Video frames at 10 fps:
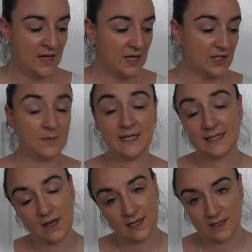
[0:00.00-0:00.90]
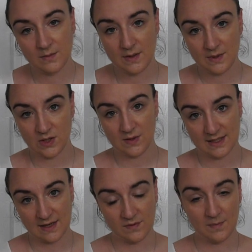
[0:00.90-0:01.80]
So we decided that we would do the
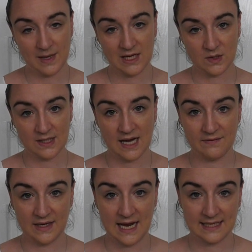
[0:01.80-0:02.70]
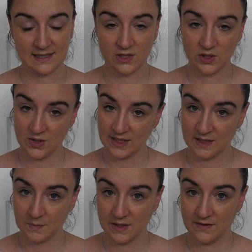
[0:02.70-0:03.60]
same for Beatrice, having had such a good
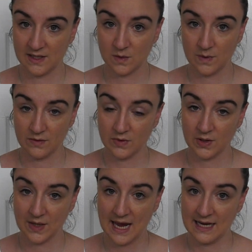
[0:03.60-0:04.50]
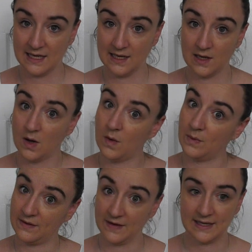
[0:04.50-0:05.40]
experience with Royal Canin
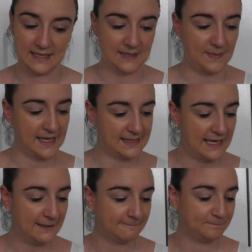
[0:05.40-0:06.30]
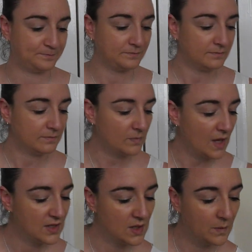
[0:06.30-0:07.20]
with feeding it to Pixie.
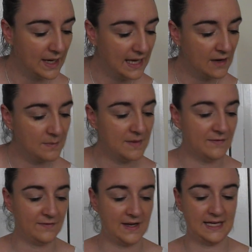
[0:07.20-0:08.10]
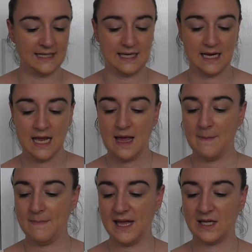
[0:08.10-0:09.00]
So we have been feeding
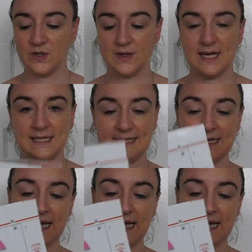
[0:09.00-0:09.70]
Beatrice